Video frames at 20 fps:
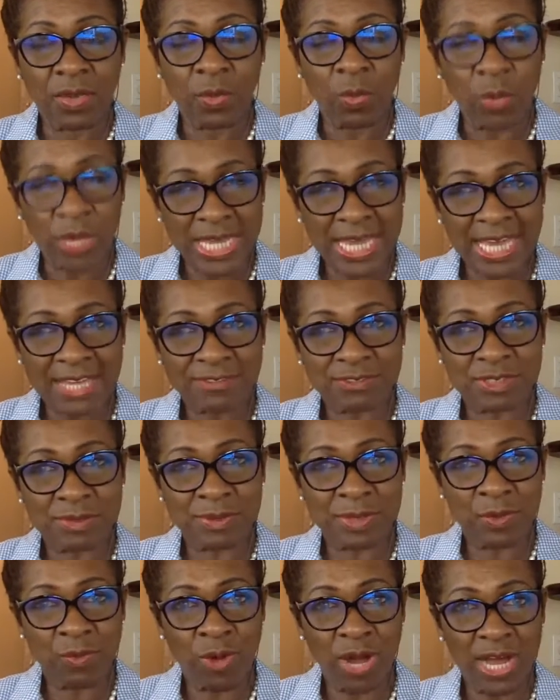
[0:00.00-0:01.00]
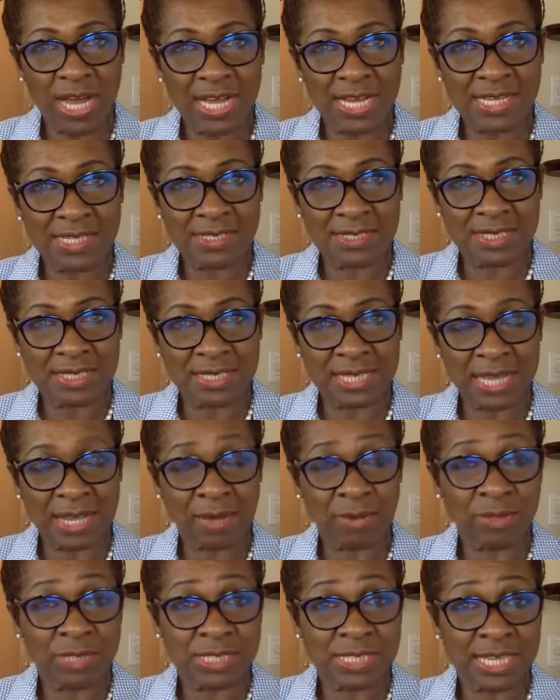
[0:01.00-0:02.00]
We have to be wise in
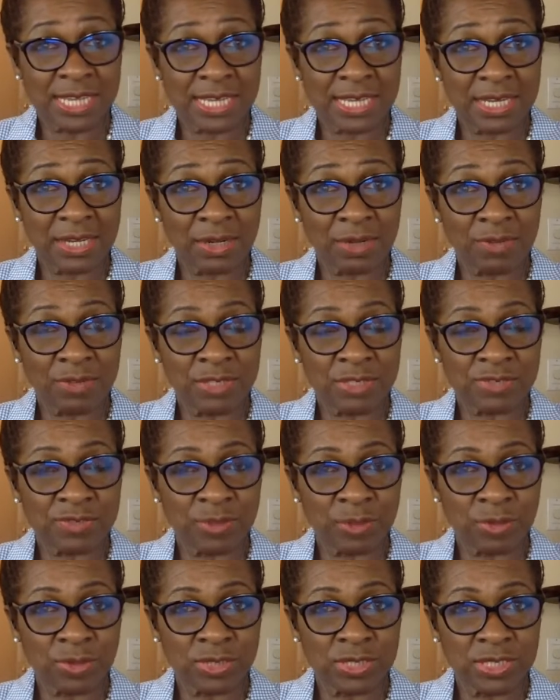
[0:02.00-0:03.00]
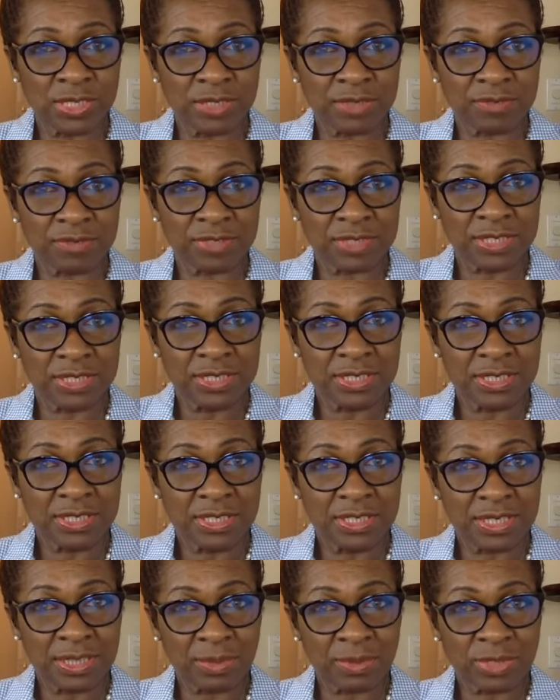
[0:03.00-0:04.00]
how we take care of this first gift
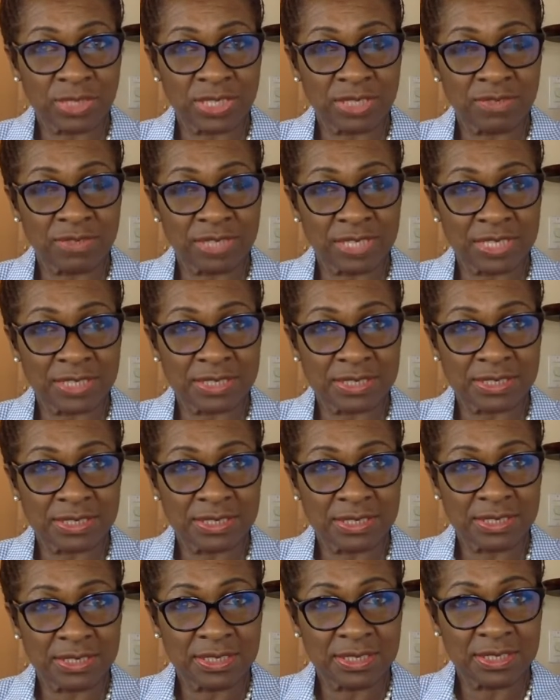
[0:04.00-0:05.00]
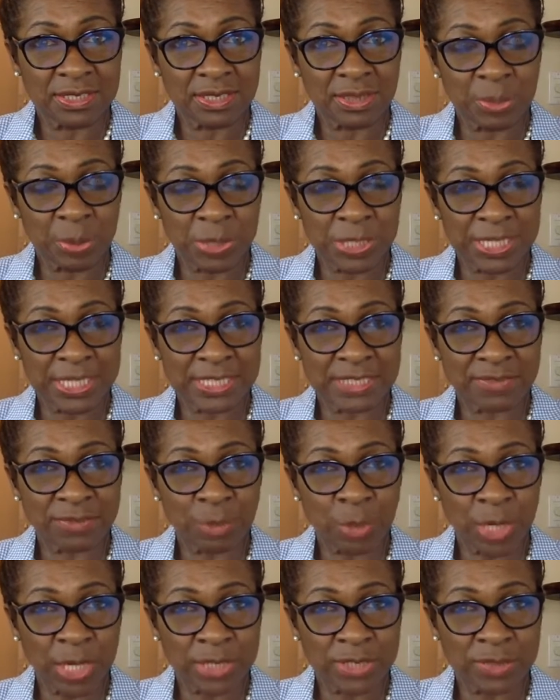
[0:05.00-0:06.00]
that was given us, the place
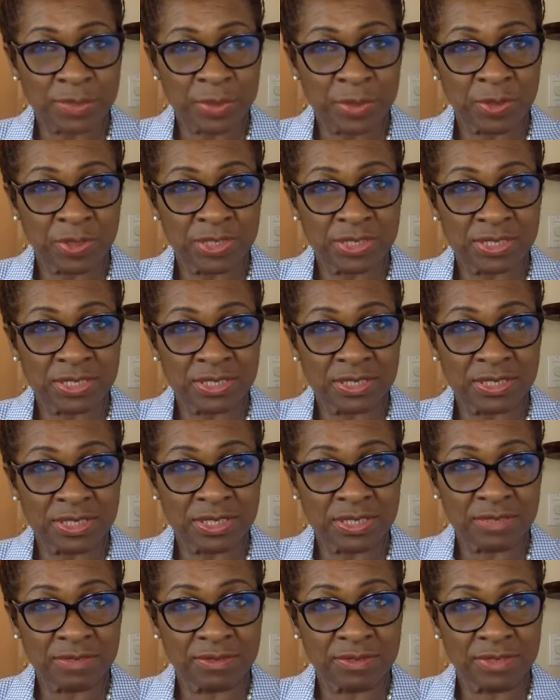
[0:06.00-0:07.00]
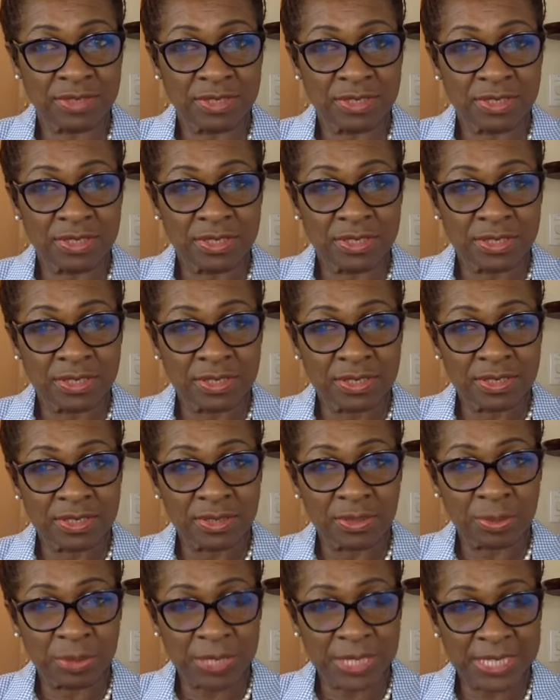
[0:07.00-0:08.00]
for our spirit to live,
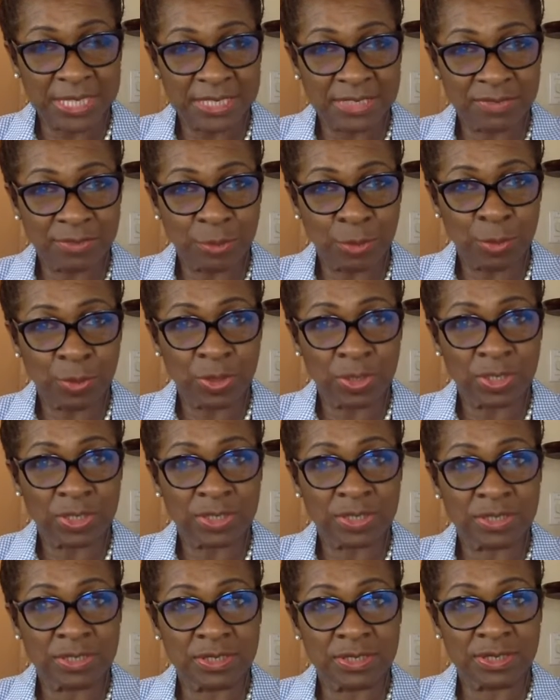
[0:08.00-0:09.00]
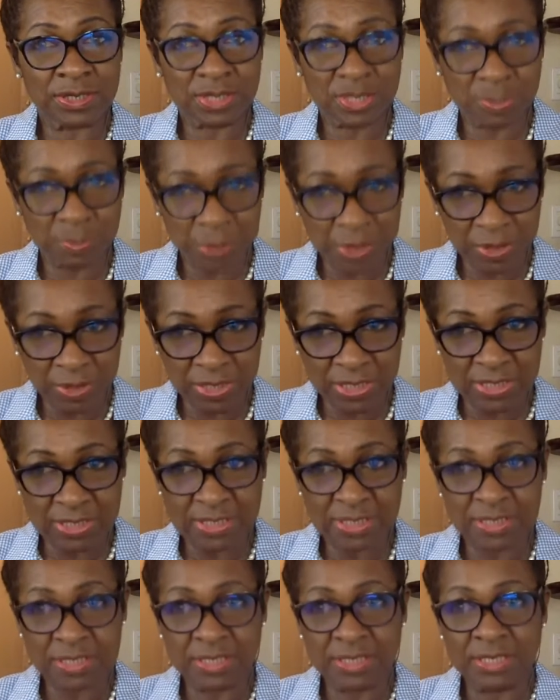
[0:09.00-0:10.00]
the place for the spirit